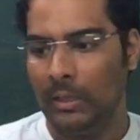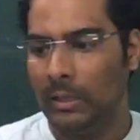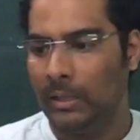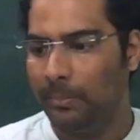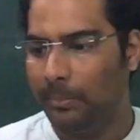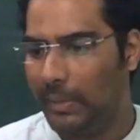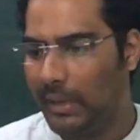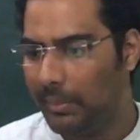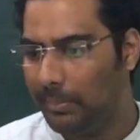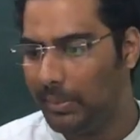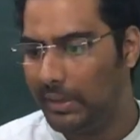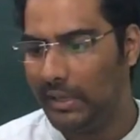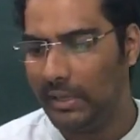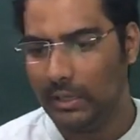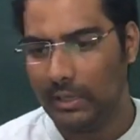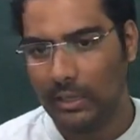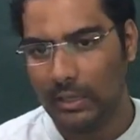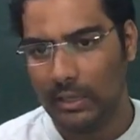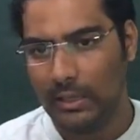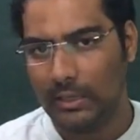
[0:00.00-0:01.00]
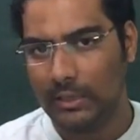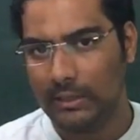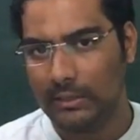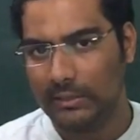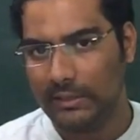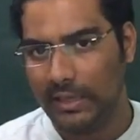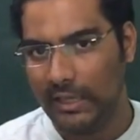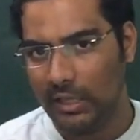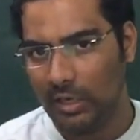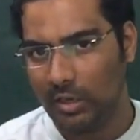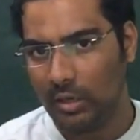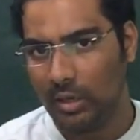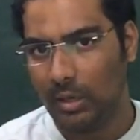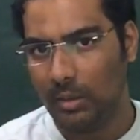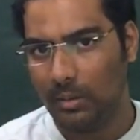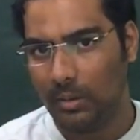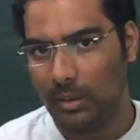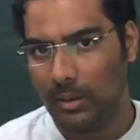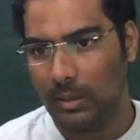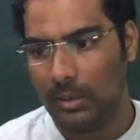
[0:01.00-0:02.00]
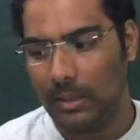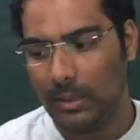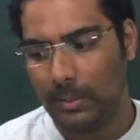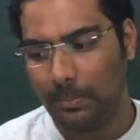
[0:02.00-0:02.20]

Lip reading: maybe their